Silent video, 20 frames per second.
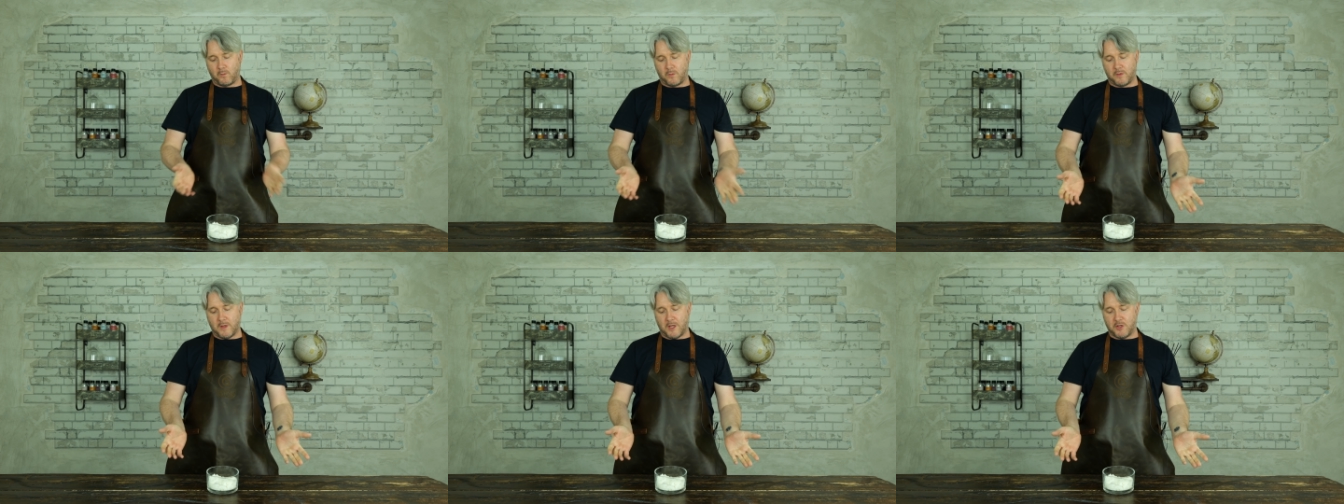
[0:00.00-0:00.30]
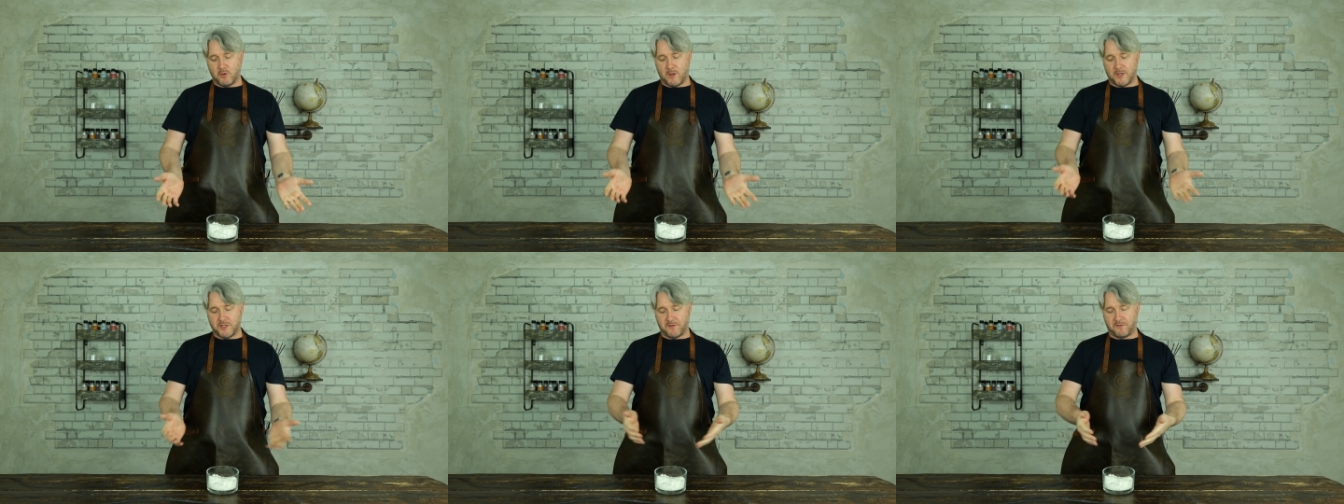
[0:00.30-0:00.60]
Then
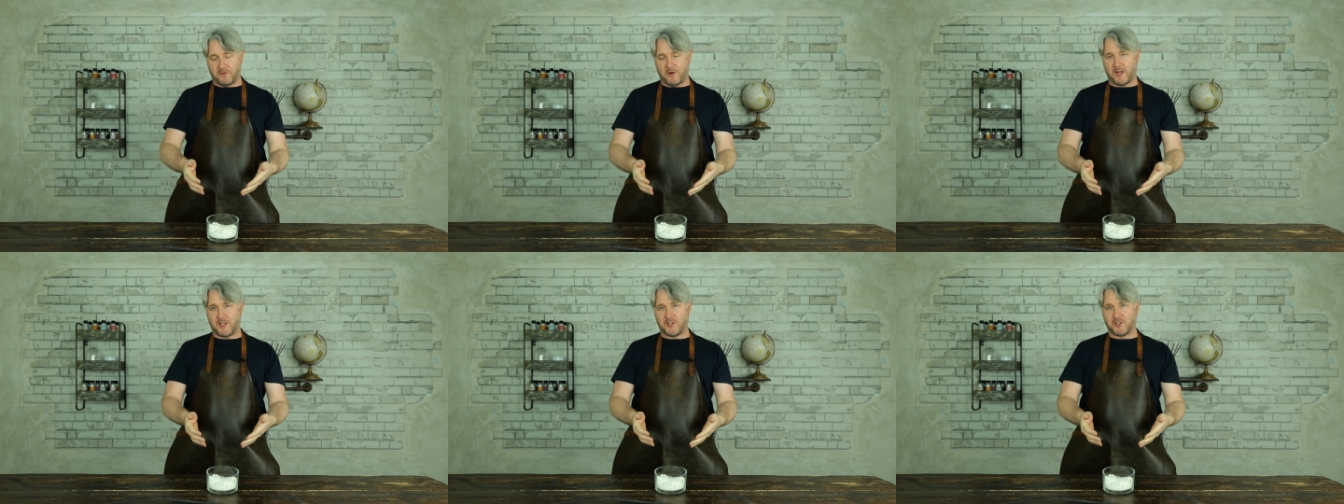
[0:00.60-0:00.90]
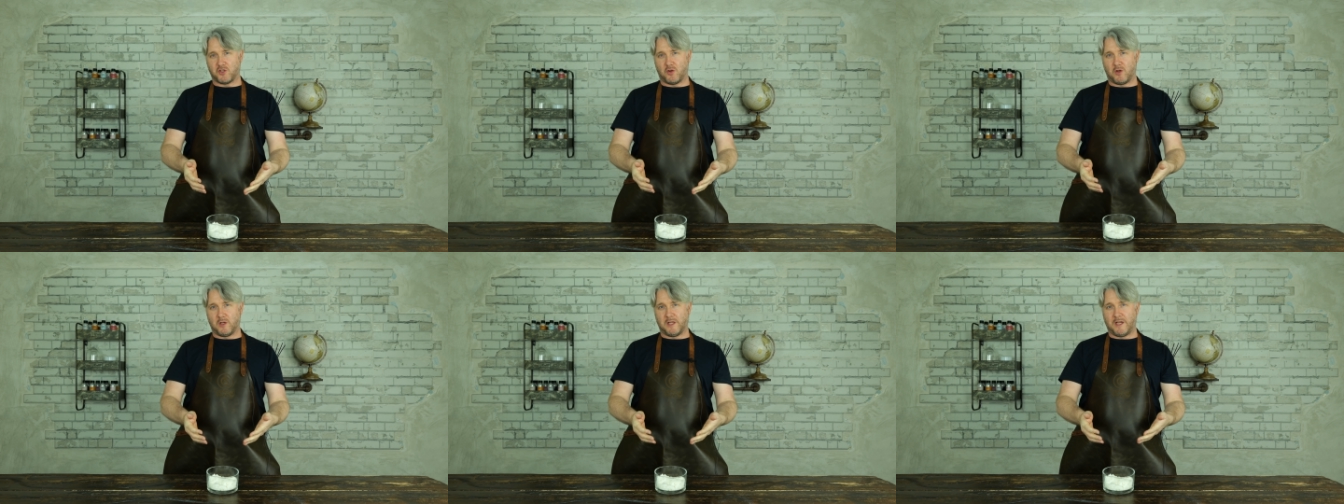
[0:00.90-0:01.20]
you add your
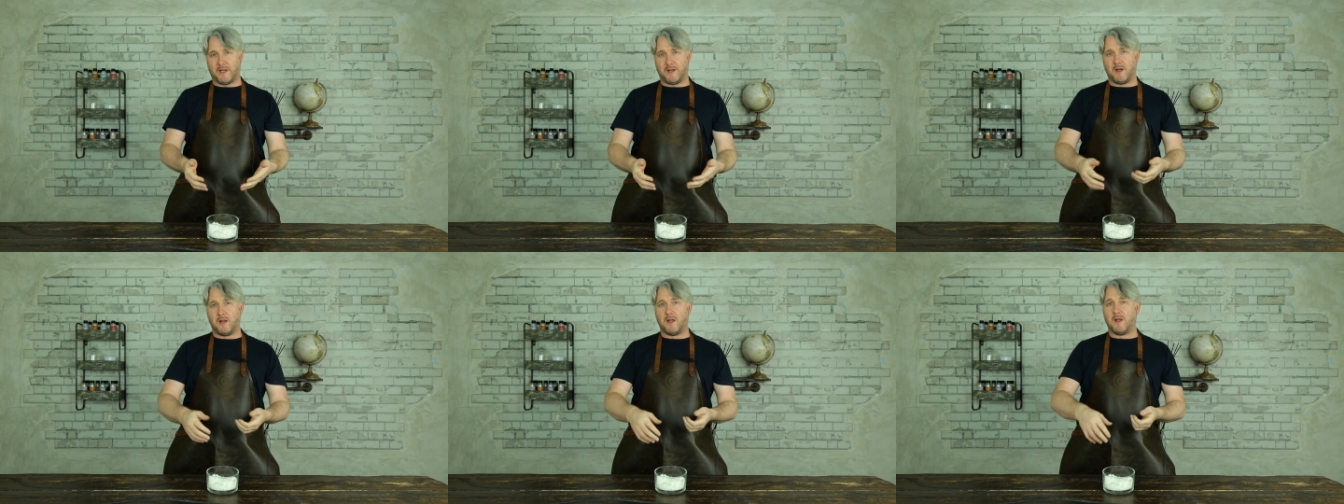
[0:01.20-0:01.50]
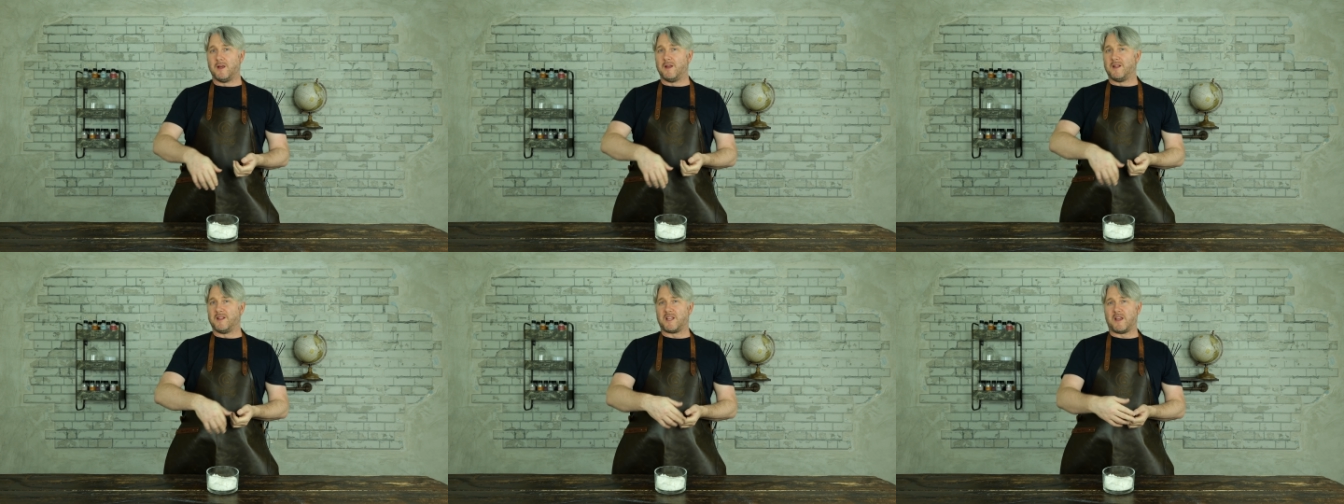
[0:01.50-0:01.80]
fragrance oil in,
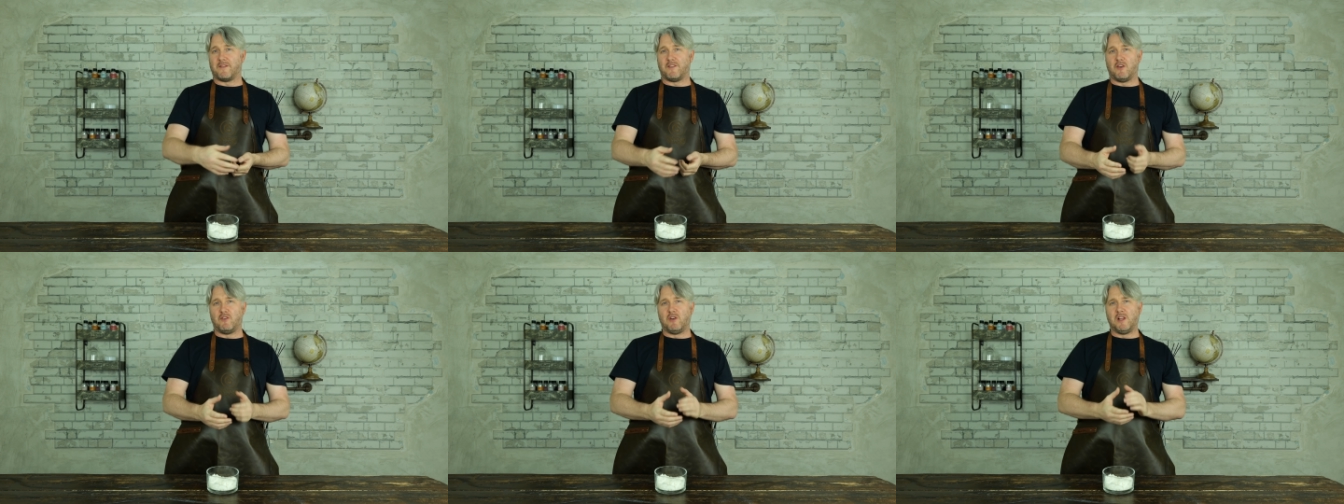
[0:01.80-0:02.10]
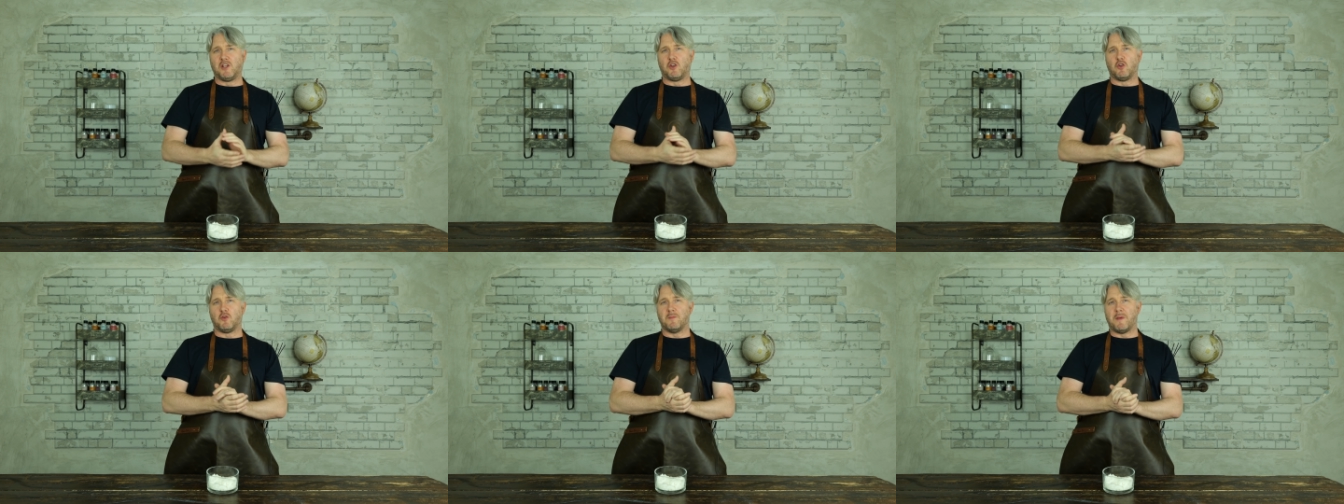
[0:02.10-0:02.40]
give it a
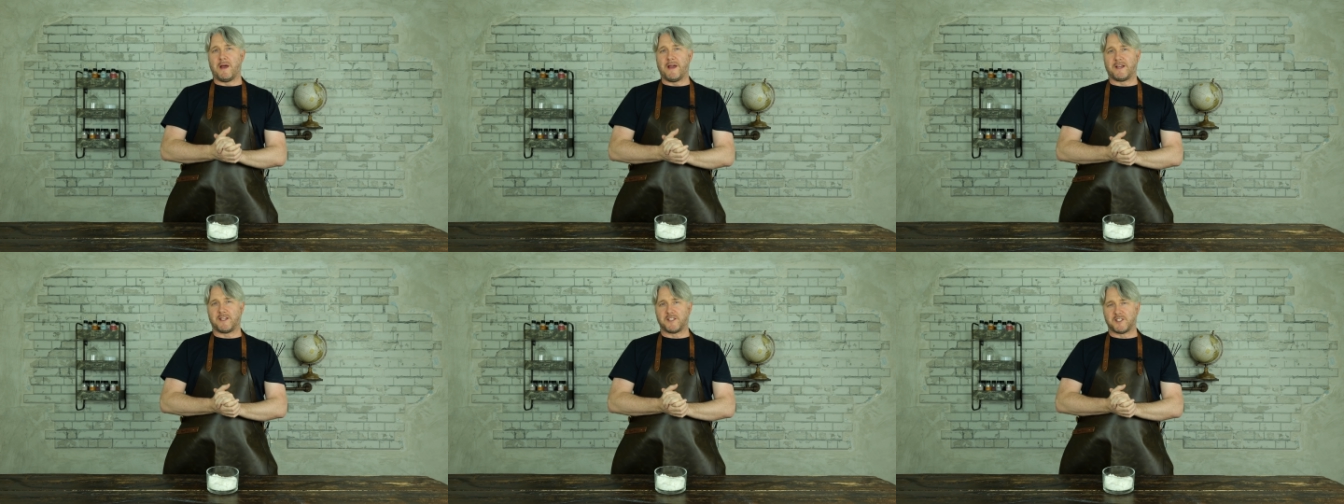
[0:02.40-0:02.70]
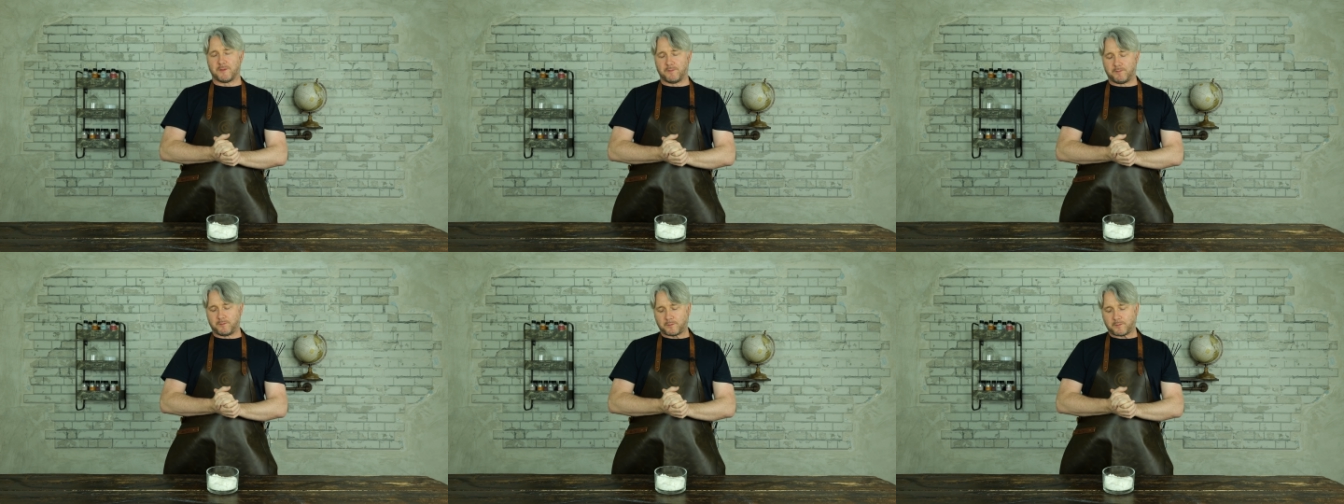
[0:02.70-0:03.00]
really good mix,